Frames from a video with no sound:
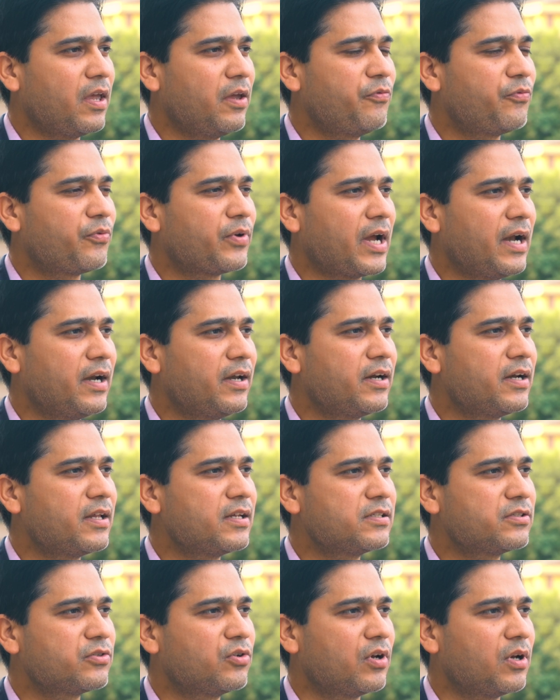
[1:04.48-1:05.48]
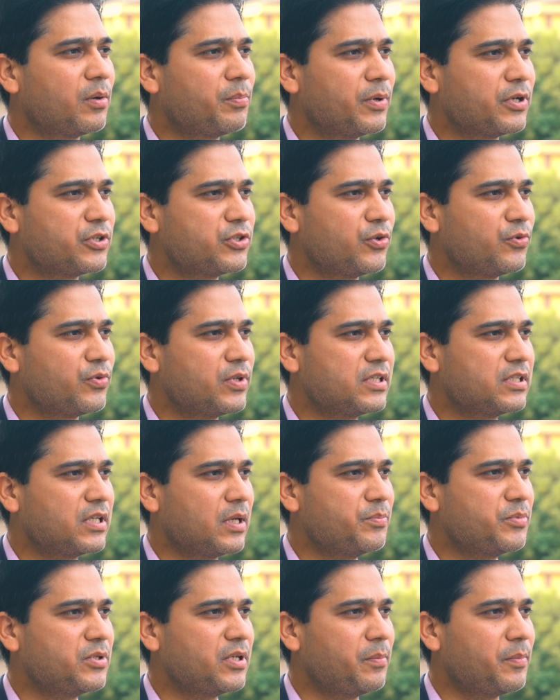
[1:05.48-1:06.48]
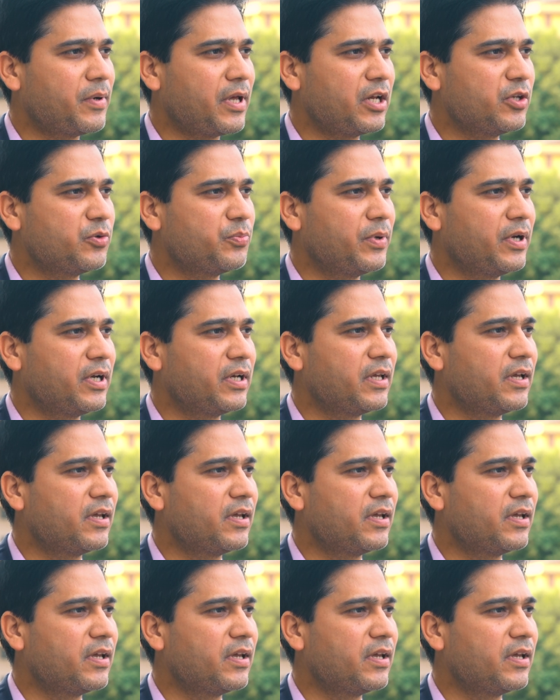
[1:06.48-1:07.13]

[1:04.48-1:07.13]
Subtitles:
If candidate is gonna pursue this MCA Management,